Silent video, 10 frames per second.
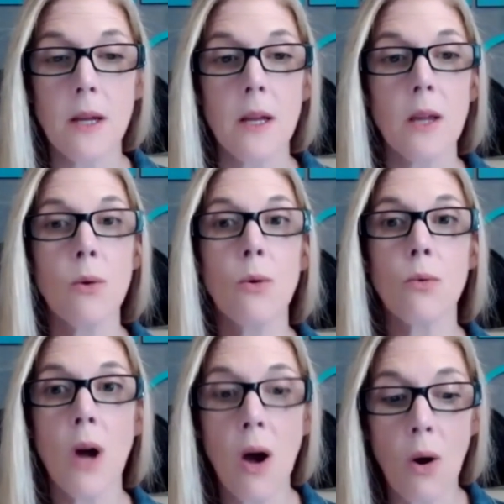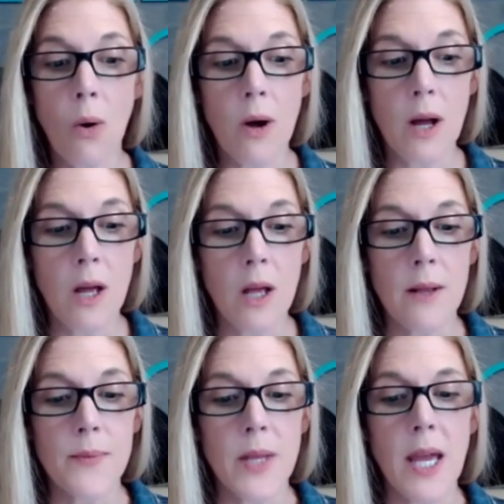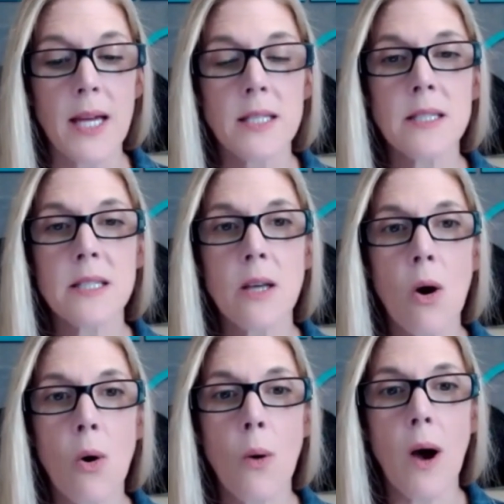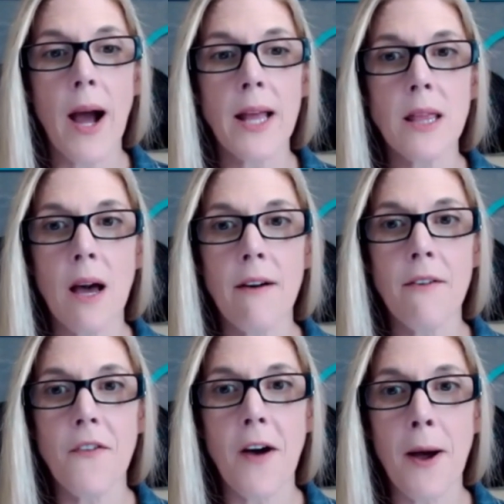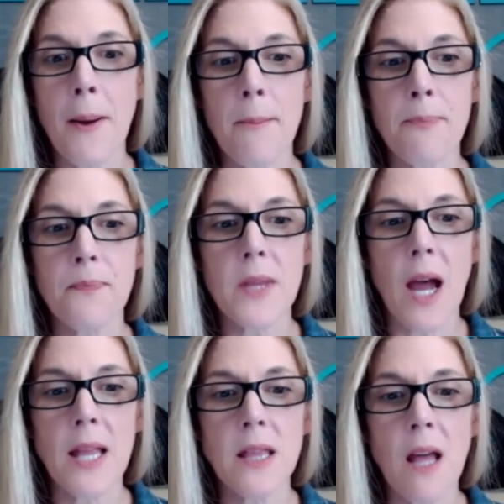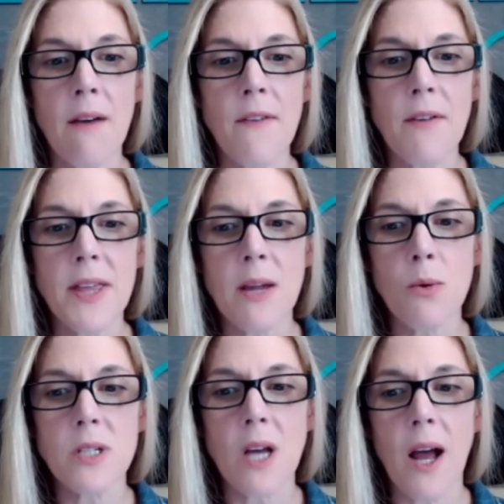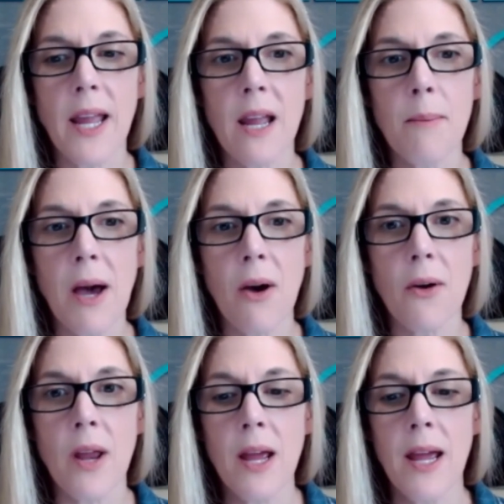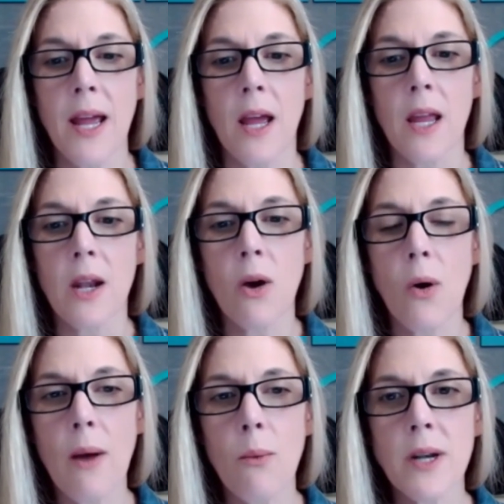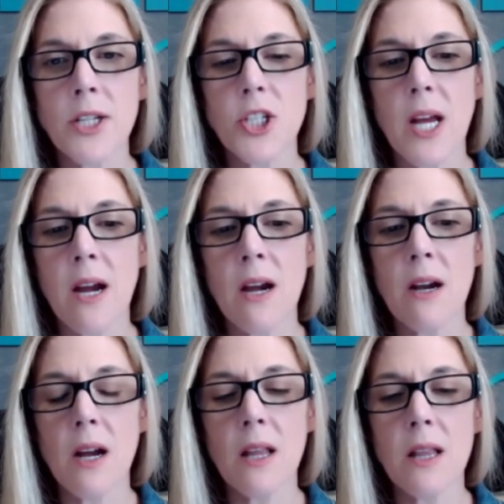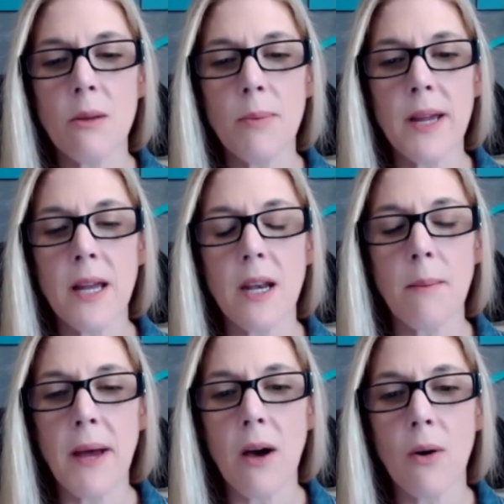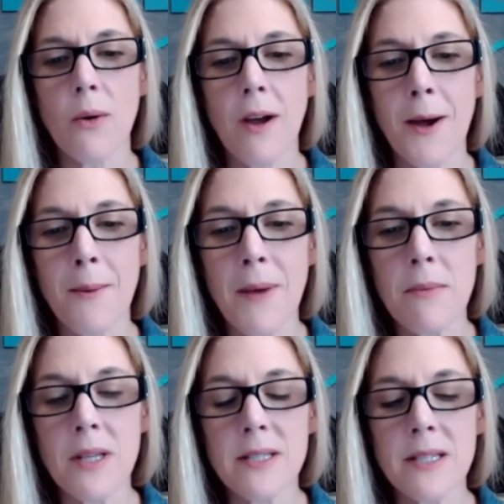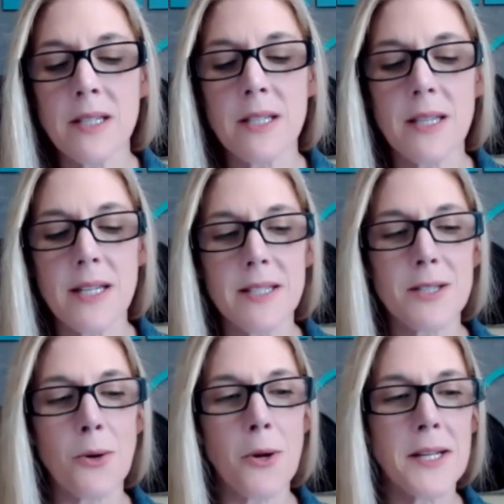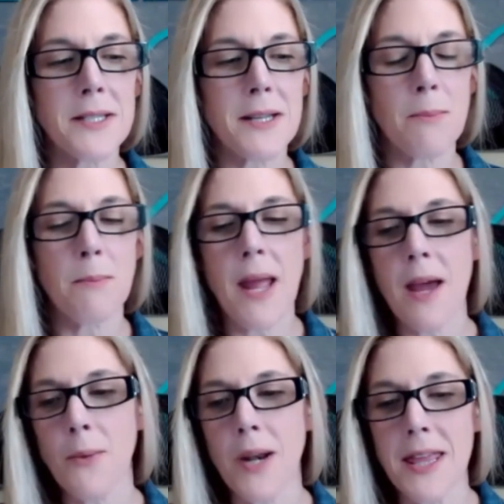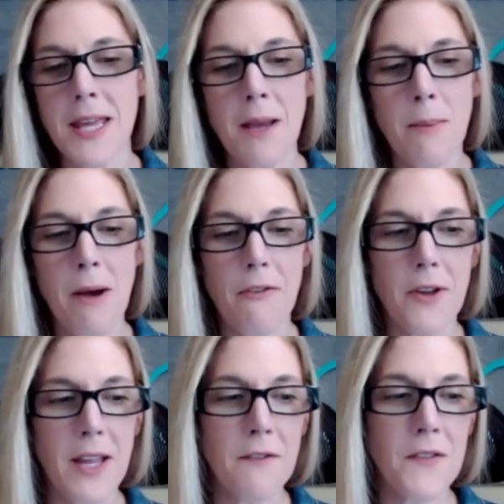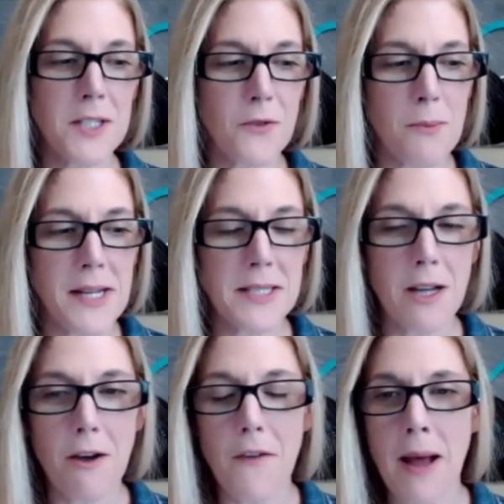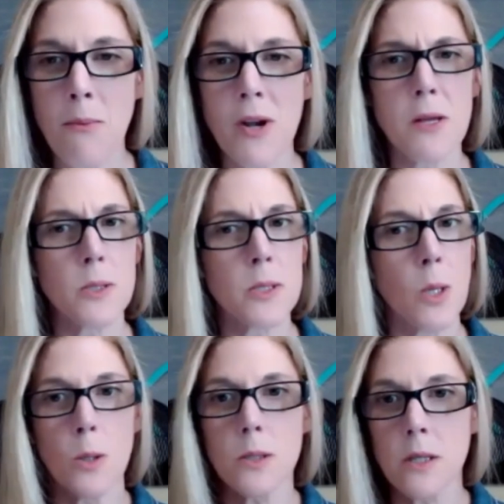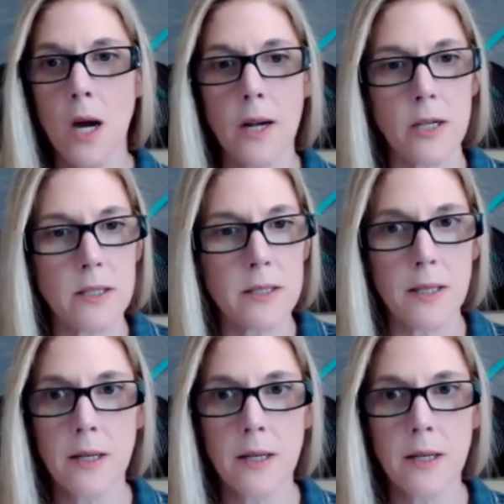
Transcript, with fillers: You grow. And so I love um, I love everything we're talking about you know, I want to share a little bit about. Um, I'm listening to these stories, and man, when I think about forgiveness for myself, I'm one of those holder honors.